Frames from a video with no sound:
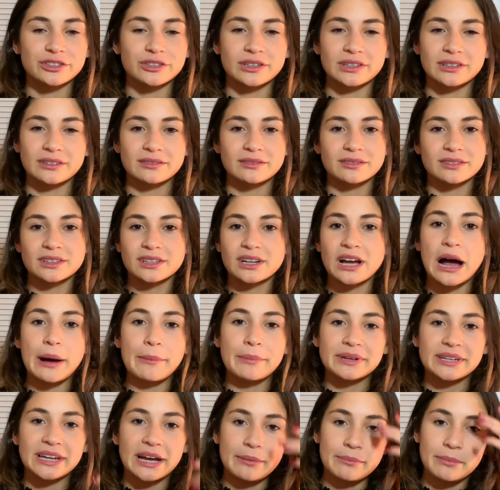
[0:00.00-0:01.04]
you can
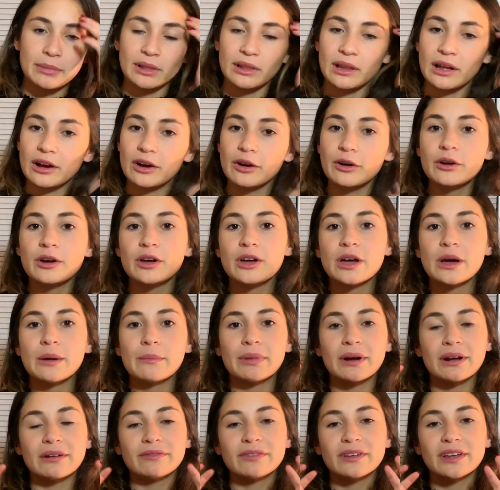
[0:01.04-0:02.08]
comment down below.
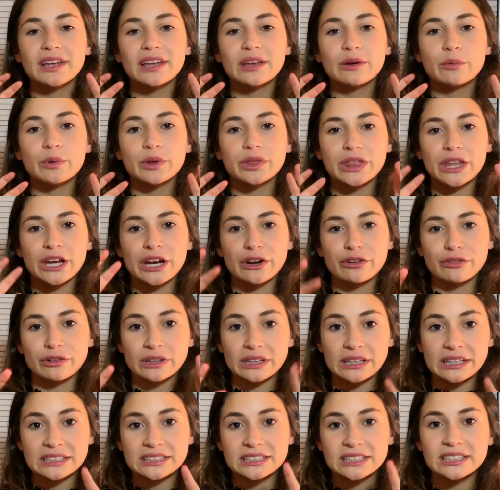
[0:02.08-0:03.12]
But I feel like with their
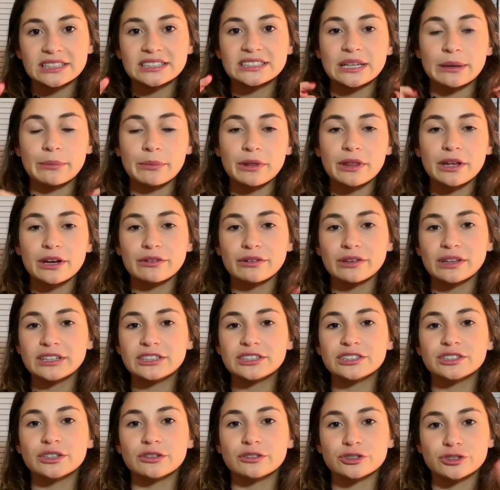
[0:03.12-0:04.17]
releases, some of their
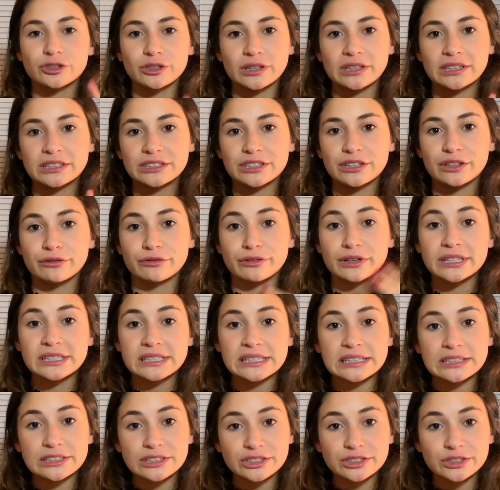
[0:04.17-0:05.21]
releases go strictly to the
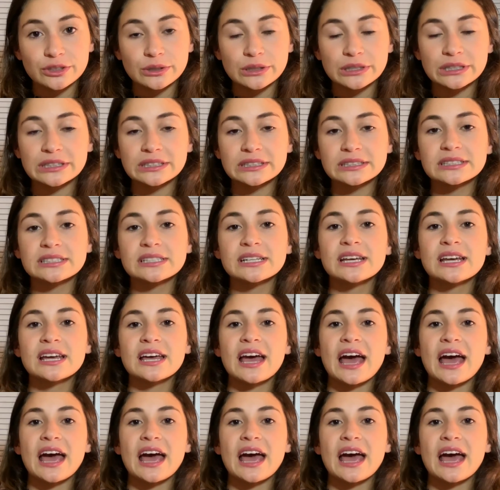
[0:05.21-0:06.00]
retail stores,